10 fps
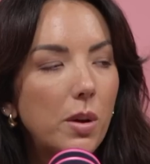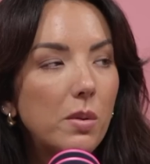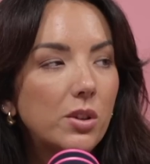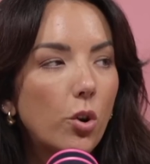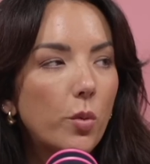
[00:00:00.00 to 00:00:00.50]
me, it
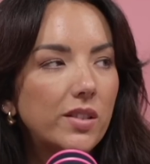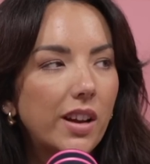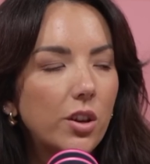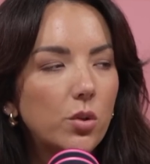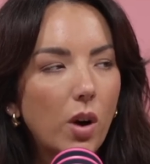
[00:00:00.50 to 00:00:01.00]
was always,
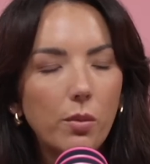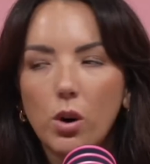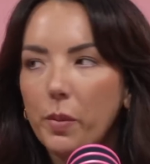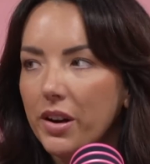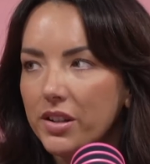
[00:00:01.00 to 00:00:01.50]
right, there's one
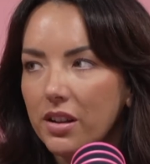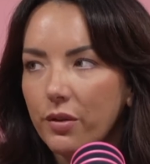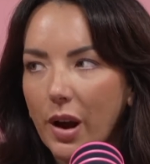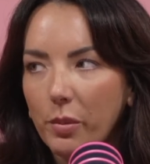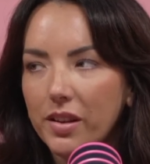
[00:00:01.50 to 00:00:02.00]
more person in the
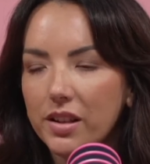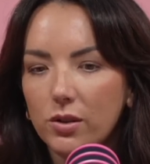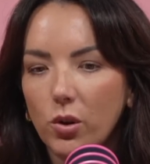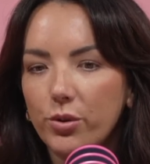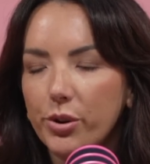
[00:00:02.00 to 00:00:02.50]
family that's
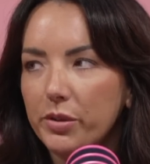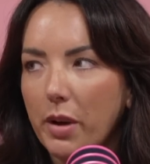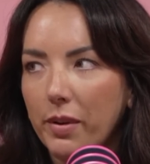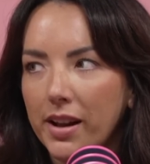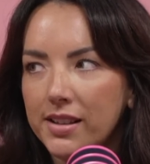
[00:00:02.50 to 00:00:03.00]
not dropped
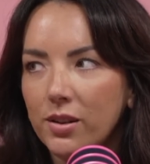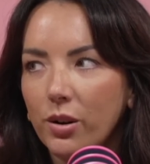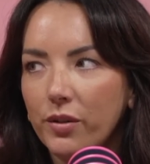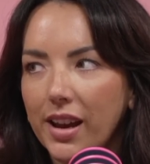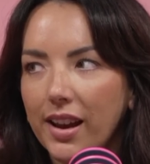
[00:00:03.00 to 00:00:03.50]
my present
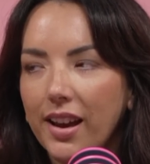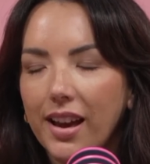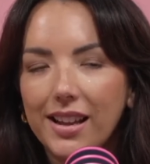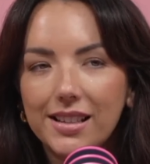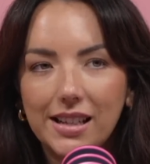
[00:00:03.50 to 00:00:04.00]
off yet.
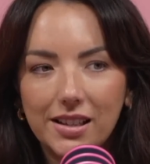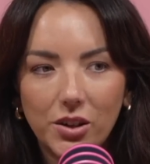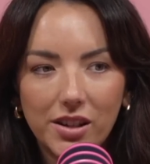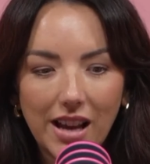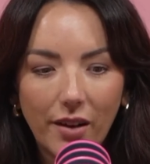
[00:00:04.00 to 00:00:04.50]
And see, as
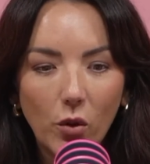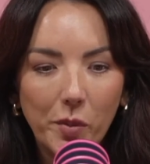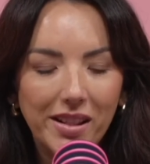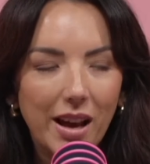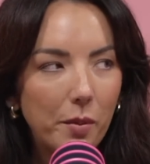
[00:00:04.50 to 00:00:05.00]
soon as I've
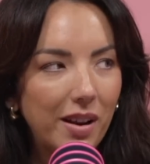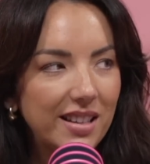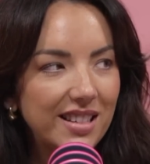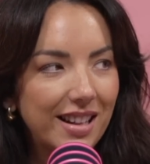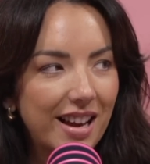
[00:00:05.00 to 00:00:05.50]
opened that
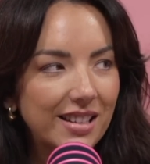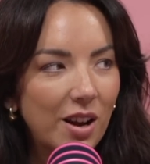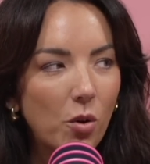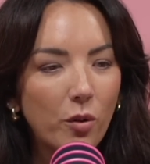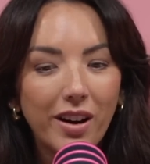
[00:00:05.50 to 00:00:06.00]
present, that's it
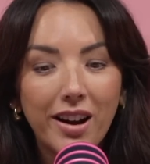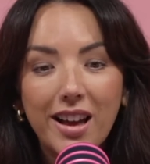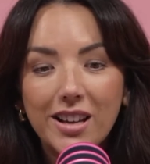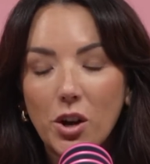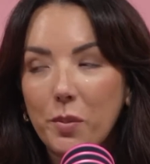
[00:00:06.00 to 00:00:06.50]
over.
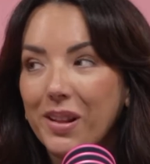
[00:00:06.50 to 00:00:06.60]
So I'd be